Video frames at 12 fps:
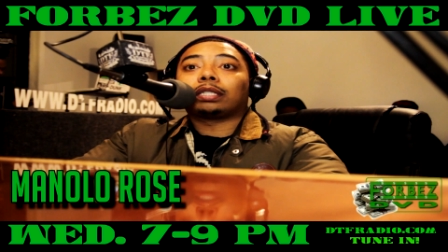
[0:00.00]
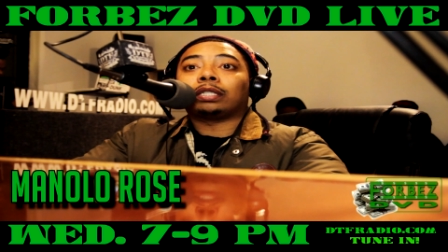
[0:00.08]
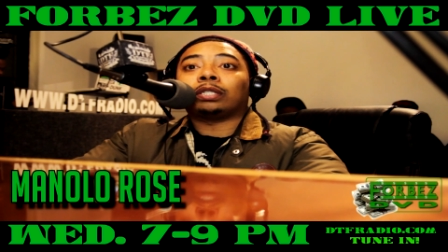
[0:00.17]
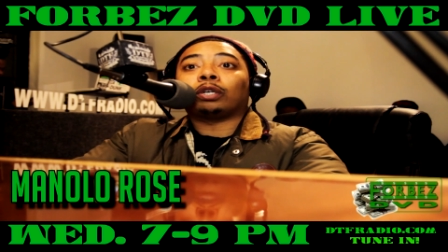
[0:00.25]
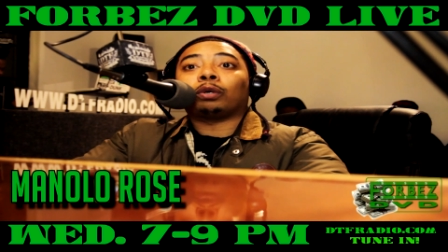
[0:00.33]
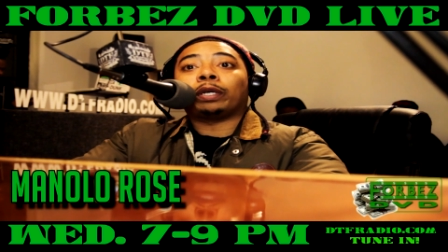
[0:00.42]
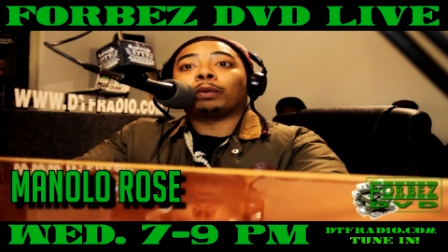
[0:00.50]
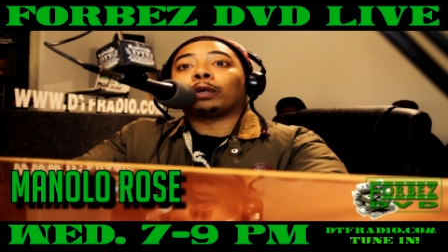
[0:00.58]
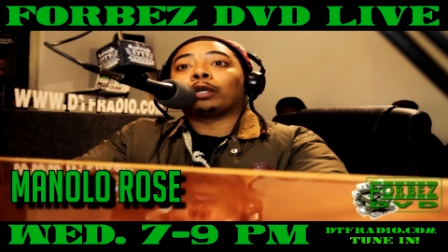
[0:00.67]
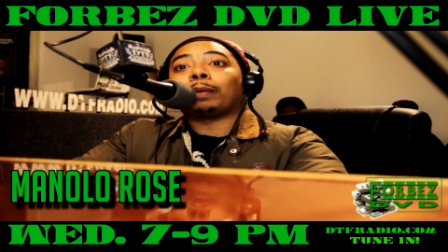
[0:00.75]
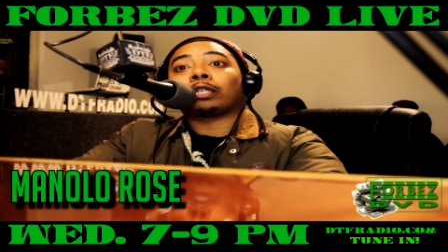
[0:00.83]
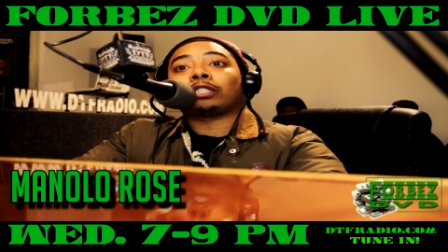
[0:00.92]
You know, we ain't
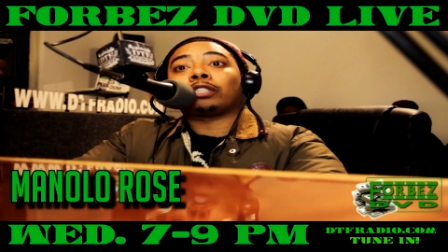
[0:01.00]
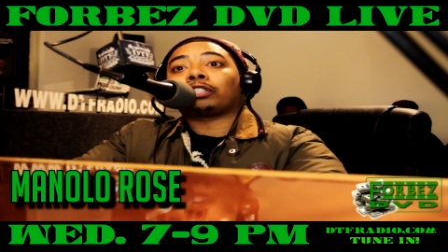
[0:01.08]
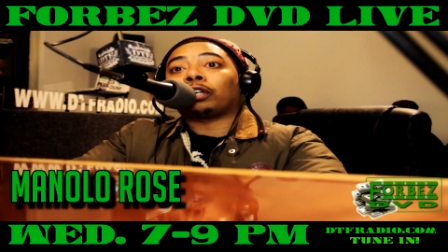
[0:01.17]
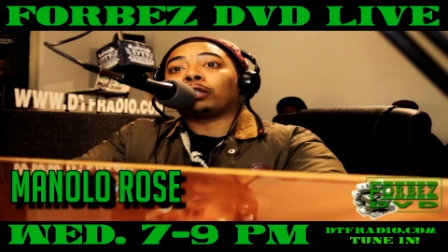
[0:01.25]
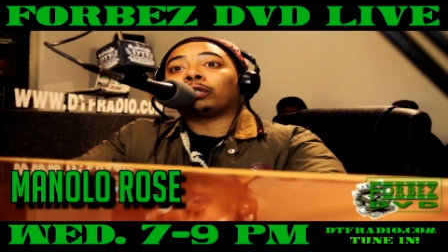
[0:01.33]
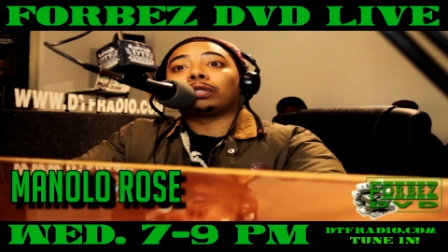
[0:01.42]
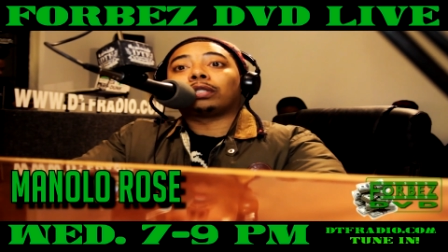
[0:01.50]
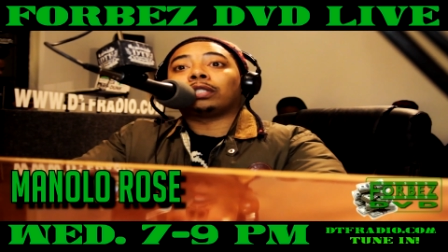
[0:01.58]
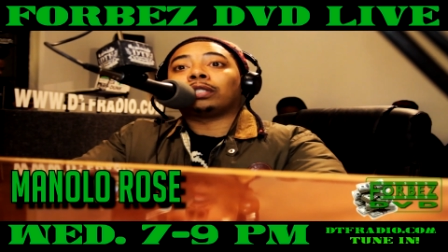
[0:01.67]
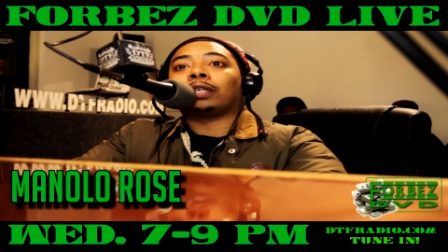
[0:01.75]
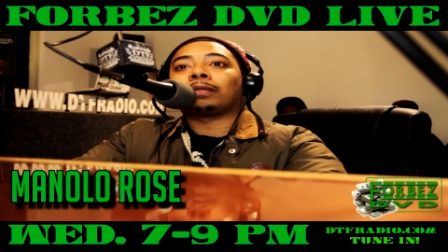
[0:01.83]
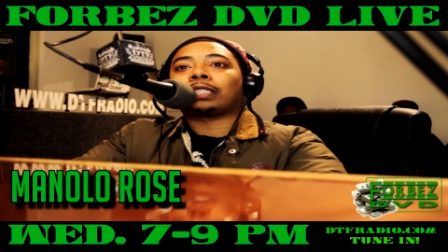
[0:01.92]
worried about your shirt.
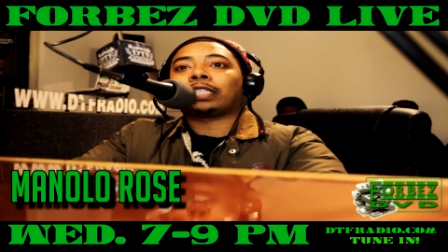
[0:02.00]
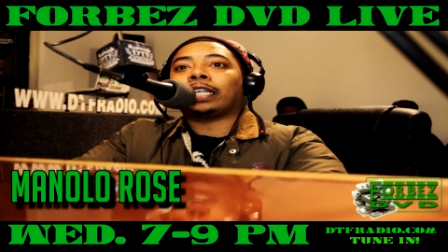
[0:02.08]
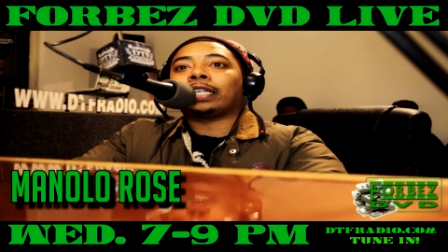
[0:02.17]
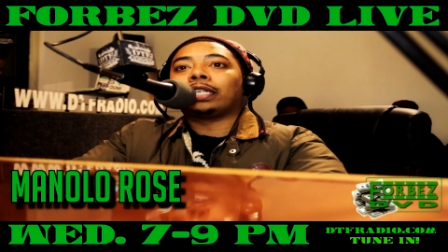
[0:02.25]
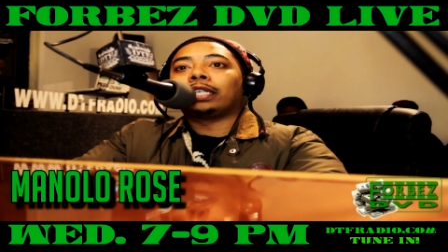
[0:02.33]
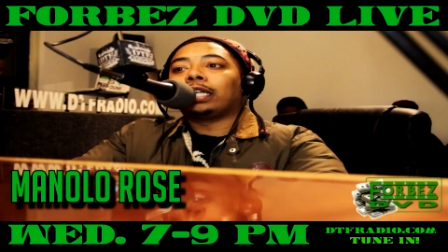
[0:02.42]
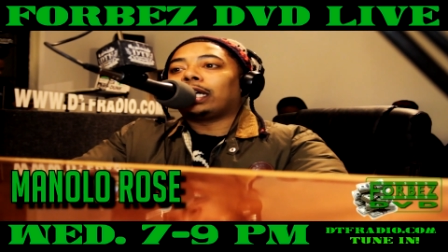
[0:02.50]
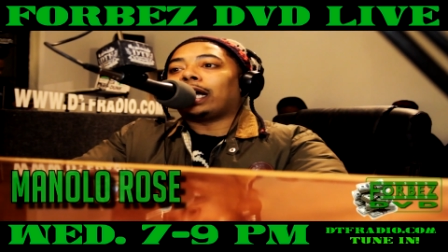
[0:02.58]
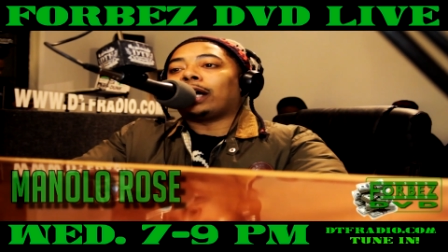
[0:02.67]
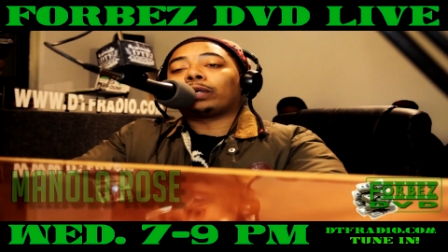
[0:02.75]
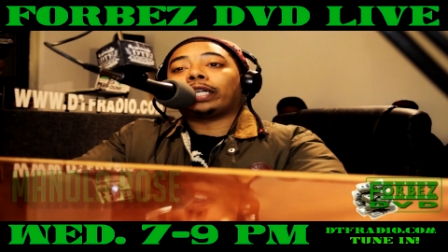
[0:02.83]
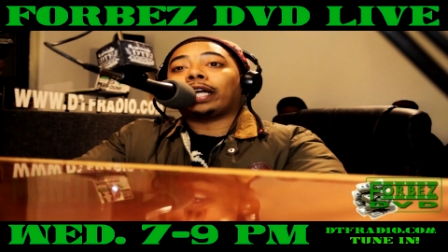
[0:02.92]
You know what I'm saying?
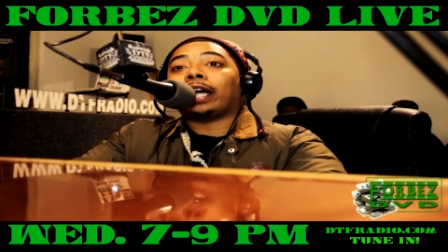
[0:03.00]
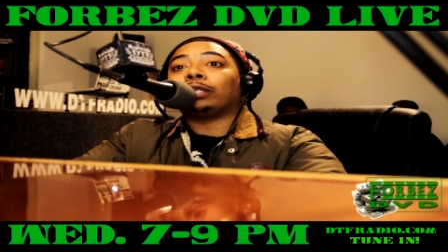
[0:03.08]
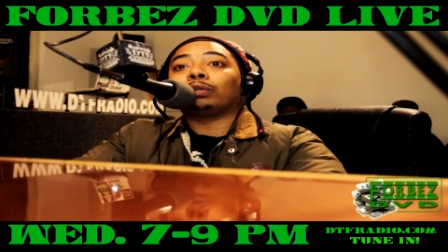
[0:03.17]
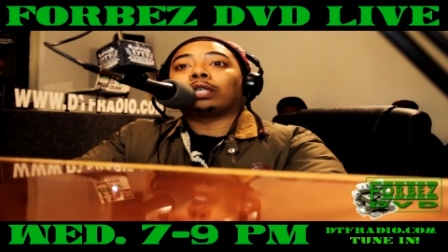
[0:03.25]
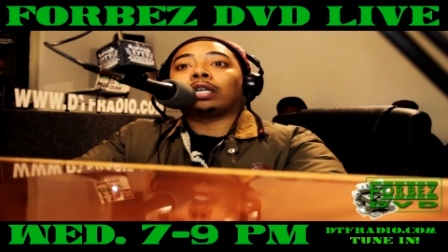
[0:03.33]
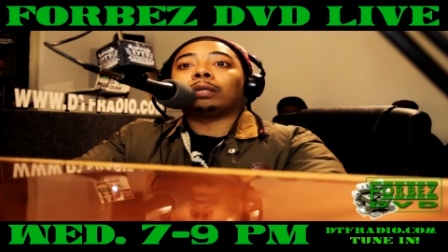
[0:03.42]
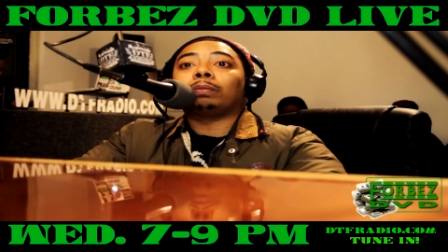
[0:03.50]
I don't care how you come.